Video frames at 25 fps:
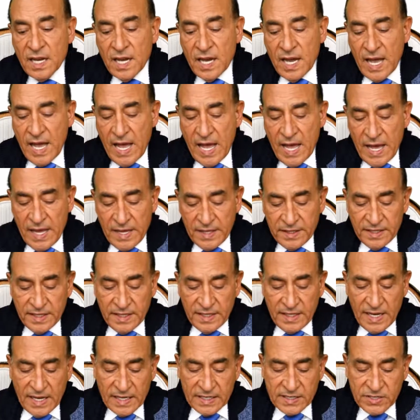And the
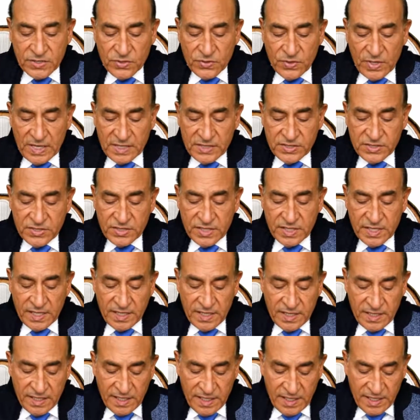next
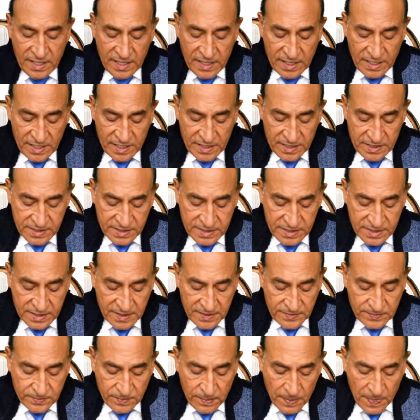question is,
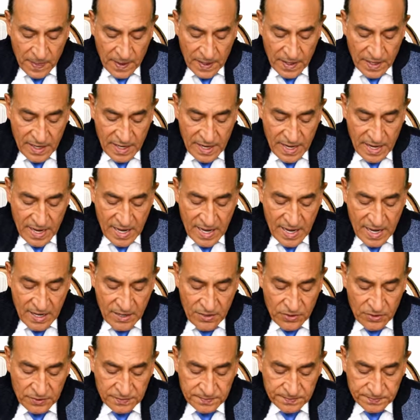how
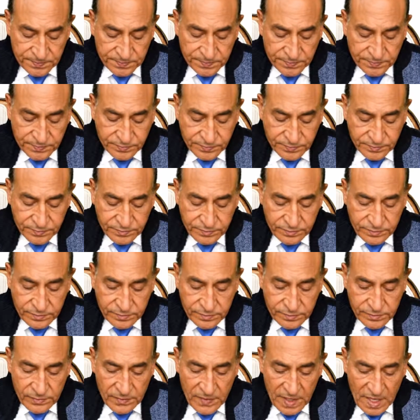
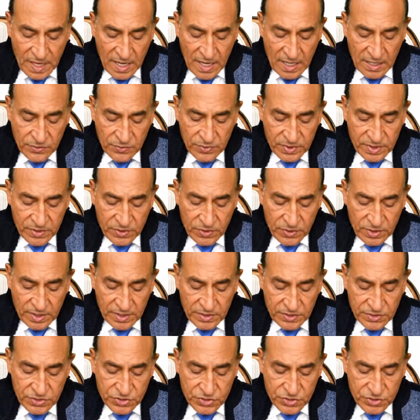are we
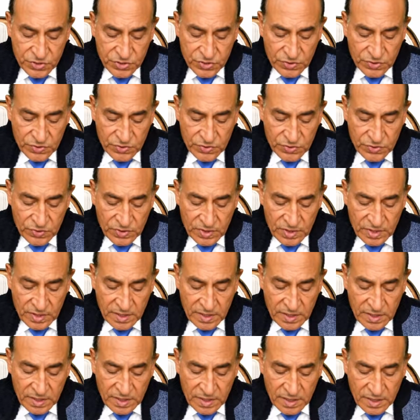going to
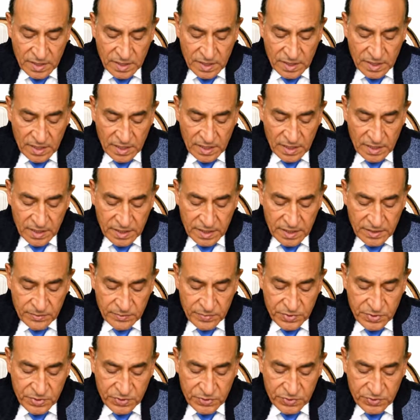
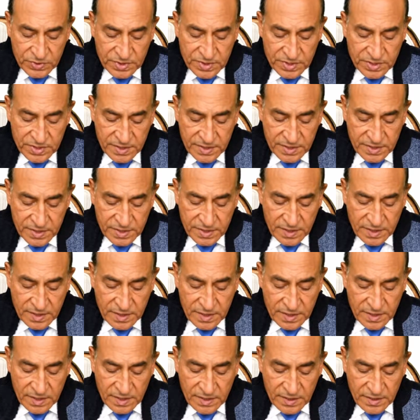compute
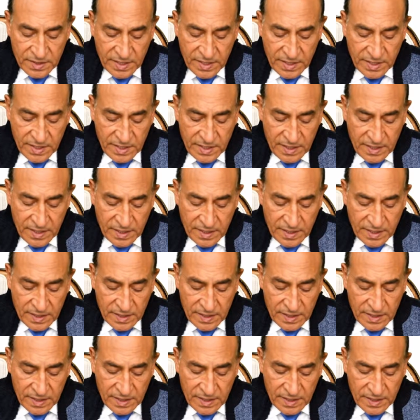the